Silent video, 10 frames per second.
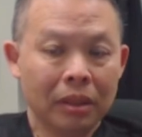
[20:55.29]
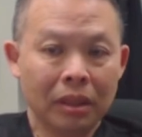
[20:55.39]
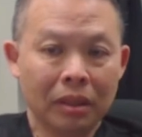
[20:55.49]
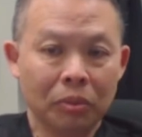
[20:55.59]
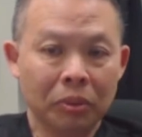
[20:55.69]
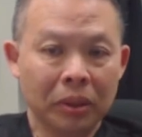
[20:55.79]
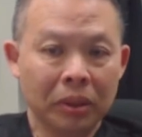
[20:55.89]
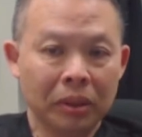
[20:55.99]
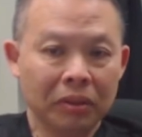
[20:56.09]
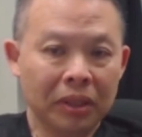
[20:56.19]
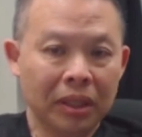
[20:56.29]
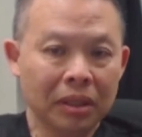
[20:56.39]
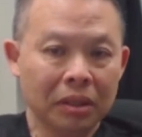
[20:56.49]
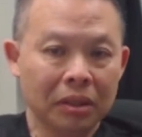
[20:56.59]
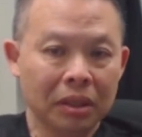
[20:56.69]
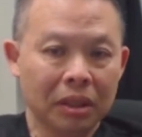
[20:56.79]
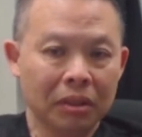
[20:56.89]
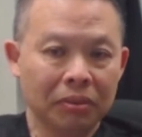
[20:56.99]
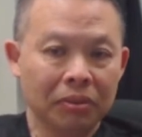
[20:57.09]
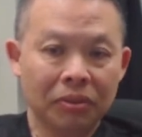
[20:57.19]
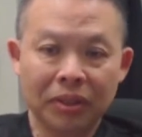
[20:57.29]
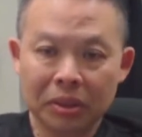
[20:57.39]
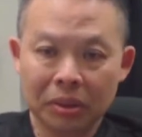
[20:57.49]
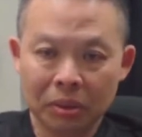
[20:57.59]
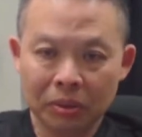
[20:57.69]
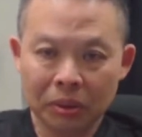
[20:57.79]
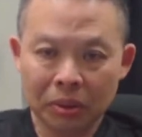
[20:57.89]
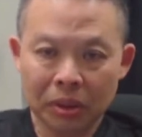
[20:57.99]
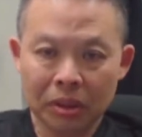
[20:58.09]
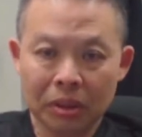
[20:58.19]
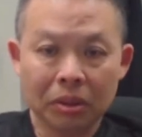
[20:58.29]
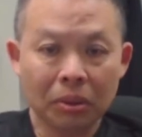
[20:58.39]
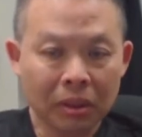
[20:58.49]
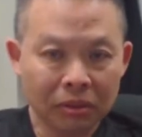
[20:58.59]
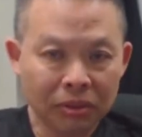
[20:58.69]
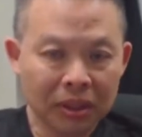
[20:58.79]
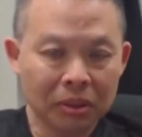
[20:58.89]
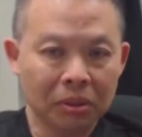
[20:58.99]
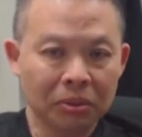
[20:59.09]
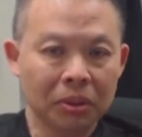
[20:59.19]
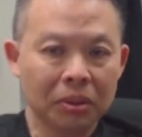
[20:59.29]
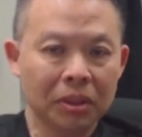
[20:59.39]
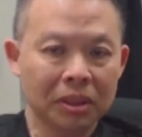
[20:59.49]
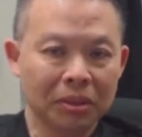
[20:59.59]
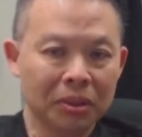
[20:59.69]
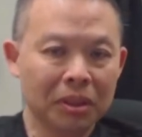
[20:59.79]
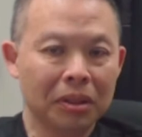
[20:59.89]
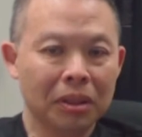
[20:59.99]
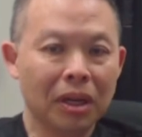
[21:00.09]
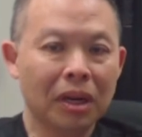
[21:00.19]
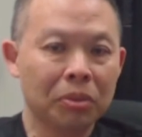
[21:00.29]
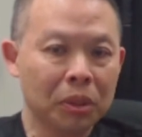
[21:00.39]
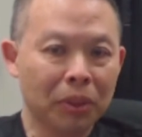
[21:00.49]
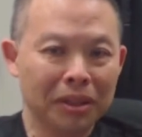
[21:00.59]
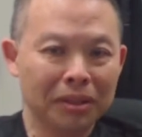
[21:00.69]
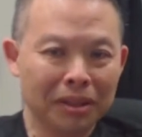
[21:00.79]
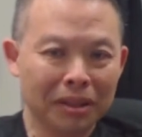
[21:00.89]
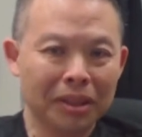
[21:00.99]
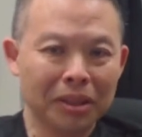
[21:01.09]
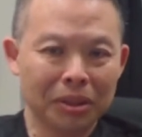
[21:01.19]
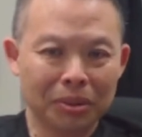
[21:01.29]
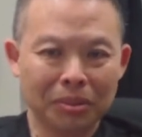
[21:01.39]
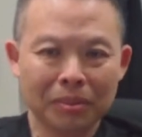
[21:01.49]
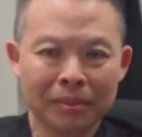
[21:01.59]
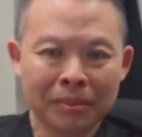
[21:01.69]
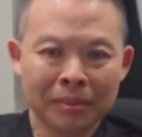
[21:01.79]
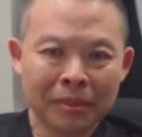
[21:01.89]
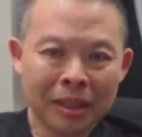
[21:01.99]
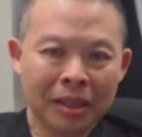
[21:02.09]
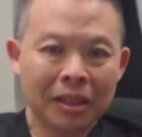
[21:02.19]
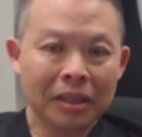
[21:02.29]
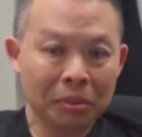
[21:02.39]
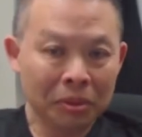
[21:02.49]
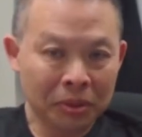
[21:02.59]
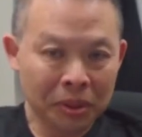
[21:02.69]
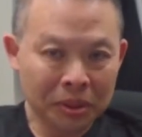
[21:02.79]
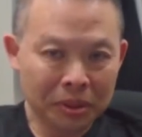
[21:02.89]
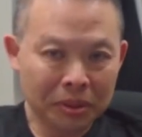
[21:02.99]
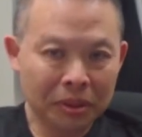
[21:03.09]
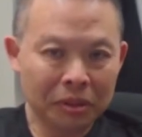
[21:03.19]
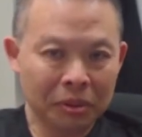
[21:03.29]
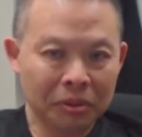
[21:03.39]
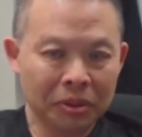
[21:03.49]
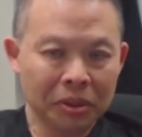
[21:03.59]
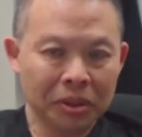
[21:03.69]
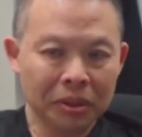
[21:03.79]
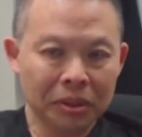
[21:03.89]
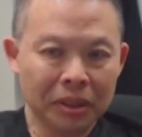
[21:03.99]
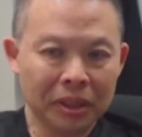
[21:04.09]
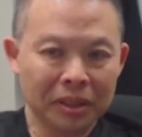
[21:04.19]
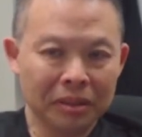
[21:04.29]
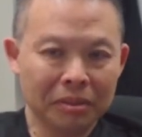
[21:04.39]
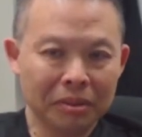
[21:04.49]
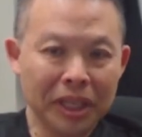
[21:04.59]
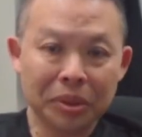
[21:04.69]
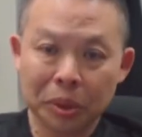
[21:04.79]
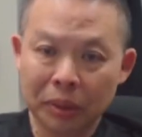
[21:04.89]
Um, we were hearing of cases of fentanyl overdoses, so called fentanyl overdoses, that were not responding to naloxone, the reverser, the reversal uh, nasal